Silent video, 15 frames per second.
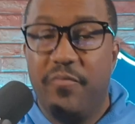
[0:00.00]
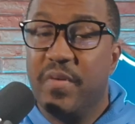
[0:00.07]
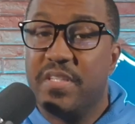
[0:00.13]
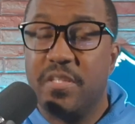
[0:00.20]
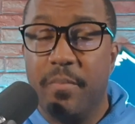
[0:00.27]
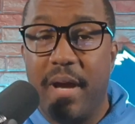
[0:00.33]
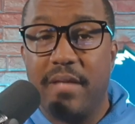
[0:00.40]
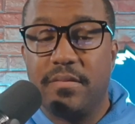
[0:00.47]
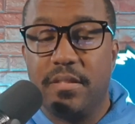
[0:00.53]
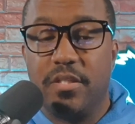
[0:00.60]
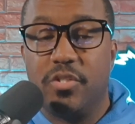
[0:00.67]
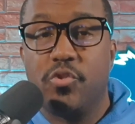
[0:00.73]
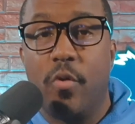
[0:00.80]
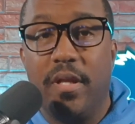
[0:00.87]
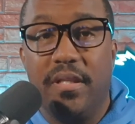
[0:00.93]
If it's about
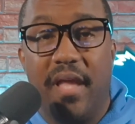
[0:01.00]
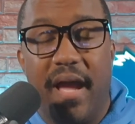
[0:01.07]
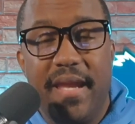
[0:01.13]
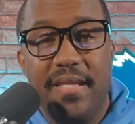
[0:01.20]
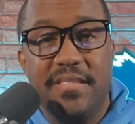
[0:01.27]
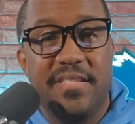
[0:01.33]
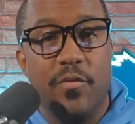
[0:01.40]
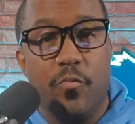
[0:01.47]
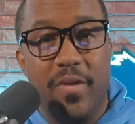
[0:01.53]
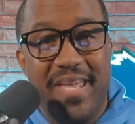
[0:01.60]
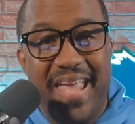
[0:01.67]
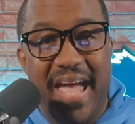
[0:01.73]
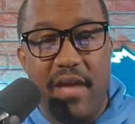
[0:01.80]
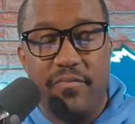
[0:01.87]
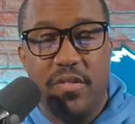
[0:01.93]
the Detroit Lions, then
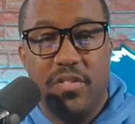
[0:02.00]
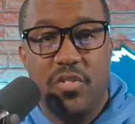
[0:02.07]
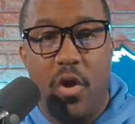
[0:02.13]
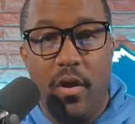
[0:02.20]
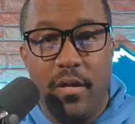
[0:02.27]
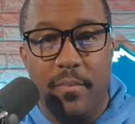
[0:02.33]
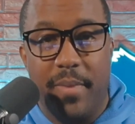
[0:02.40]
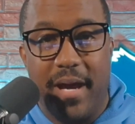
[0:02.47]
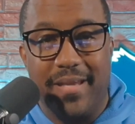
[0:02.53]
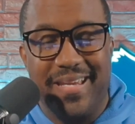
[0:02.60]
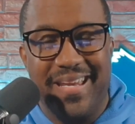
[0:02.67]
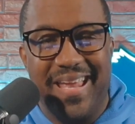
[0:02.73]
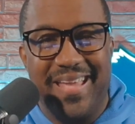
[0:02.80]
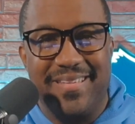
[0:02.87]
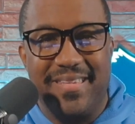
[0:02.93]
we have to talk
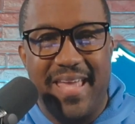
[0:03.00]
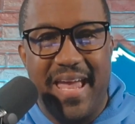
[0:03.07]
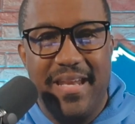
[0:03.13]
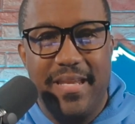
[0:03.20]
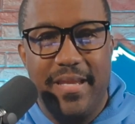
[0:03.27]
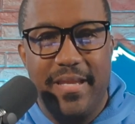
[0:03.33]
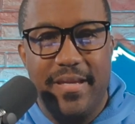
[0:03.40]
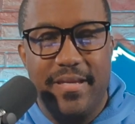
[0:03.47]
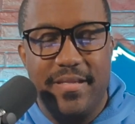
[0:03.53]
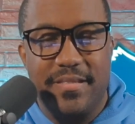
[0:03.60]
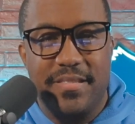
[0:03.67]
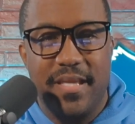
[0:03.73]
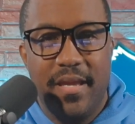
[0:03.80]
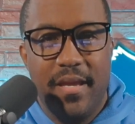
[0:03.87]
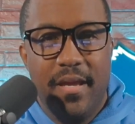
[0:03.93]
about it. And that
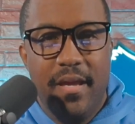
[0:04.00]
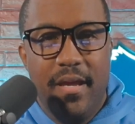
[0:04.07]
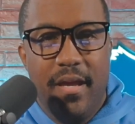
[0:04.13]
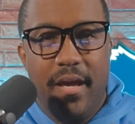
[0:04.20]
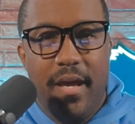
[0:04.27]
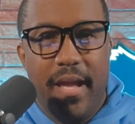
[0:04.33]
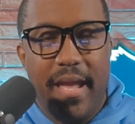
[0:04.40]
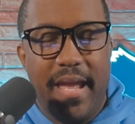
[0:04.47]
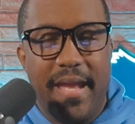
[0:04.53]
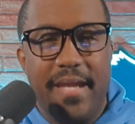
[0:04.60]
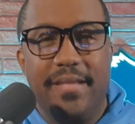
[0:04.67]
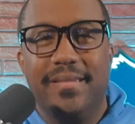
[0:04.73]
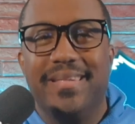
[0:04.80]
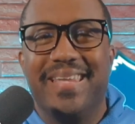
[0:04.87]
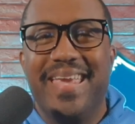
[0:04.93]
is
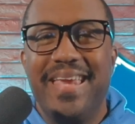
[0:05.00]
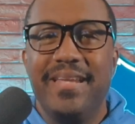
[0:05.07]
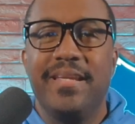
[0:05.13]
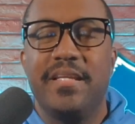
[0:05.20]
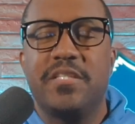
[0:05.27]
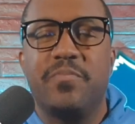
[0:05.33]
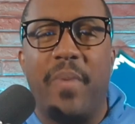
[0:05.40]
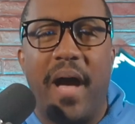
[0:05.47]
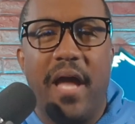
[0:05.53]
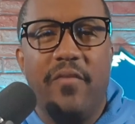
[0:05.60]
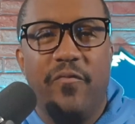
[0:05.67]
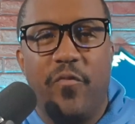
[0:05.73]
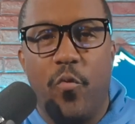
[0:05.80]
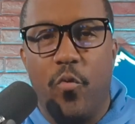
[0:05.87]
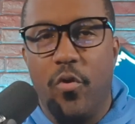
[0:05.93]
a landing
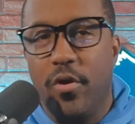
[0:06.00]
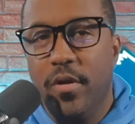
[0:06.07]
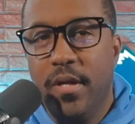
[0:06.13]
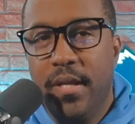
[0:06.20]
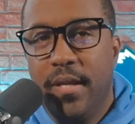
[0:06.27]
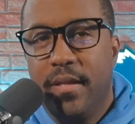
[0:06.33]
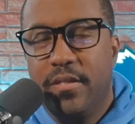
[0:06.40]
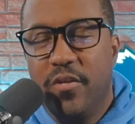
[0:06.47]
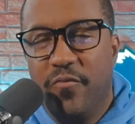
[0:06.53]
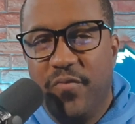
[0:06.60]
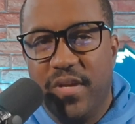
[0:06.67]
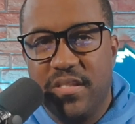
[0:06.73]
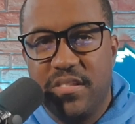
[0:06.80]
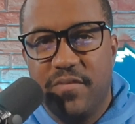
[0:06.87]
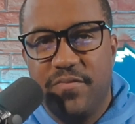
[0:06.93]
spot for
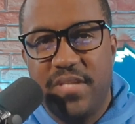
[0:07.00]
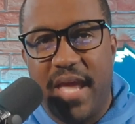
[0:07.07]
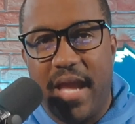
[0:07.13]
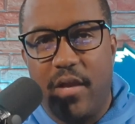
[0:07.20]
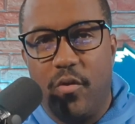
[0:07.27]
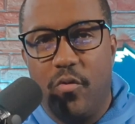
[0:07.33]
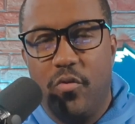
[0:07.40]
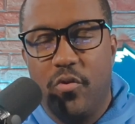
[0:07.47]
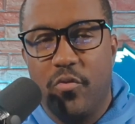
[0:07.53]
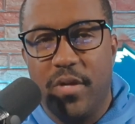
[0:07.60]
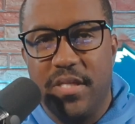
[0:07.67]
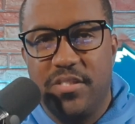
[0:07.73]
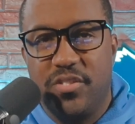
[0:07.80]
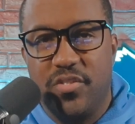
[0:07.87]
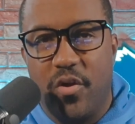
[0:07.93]
defensive tackle
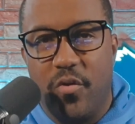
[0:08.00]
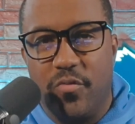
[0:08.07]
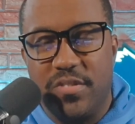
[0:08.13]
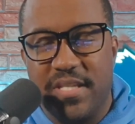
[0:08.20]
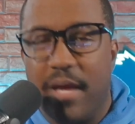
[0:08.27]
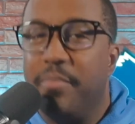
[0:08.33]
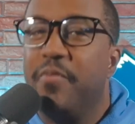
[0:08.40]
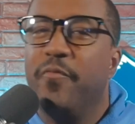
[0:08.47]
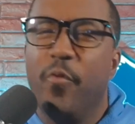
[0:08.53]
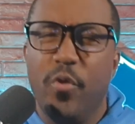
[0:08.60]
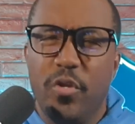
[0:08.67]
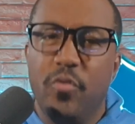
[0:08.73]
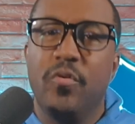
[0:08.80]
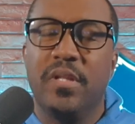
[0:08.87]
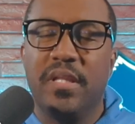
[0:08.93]
Chris Jones. Now,
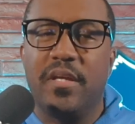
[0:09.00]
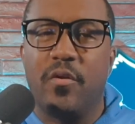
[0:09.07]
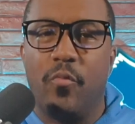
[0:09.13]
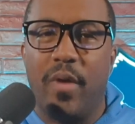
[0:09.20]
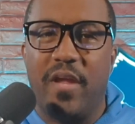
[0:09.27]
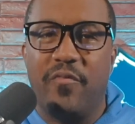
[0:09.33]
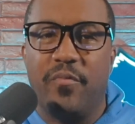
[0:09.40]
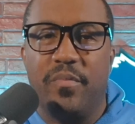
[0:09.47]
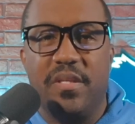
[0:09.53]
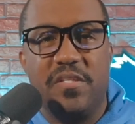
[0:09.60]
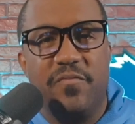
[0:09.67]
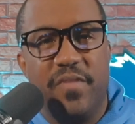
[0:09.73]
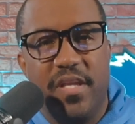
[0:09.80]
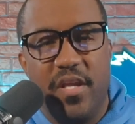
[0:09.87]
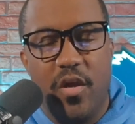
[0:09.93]
before you click away from
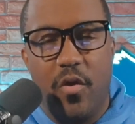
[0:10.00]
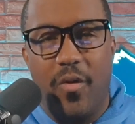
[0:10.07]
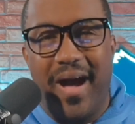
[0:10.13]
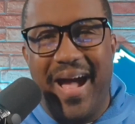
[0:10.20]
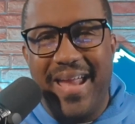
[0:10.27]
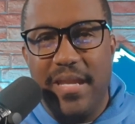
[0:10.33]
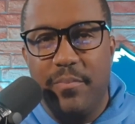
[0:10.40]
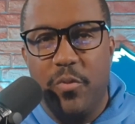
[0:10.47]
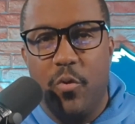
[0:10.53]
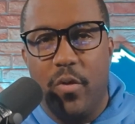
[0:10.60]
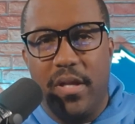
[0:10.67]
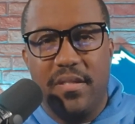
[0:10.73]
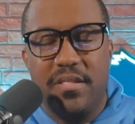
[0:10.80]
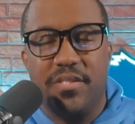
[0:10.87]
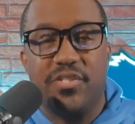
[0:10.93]
this video, I am
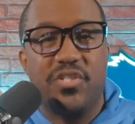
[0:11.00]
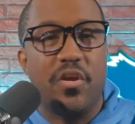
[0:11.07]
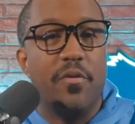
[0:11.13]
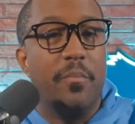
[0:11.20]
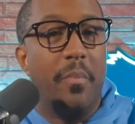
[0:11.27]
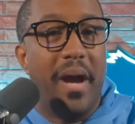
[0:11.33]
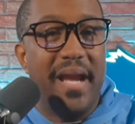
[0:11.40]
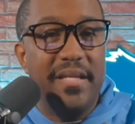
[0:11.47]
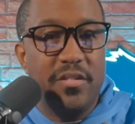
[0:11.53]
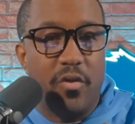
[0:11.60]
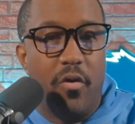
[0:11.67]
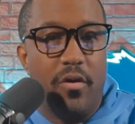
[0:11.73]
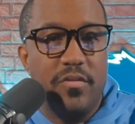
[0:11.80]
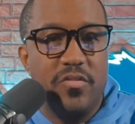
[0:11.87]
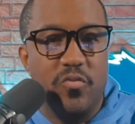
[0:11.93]
going to share my
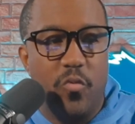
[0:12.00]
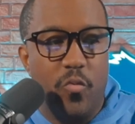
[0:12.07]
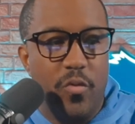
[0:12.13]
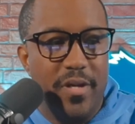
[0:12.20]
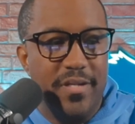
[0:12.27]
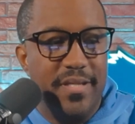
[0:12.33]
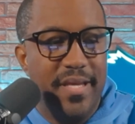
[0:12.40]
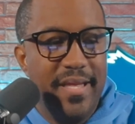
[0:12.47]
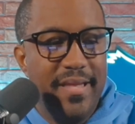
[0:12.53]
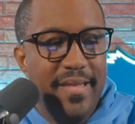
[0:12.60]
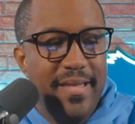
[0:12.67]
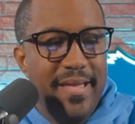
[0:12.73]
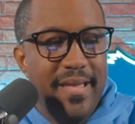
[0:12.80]
thoughts on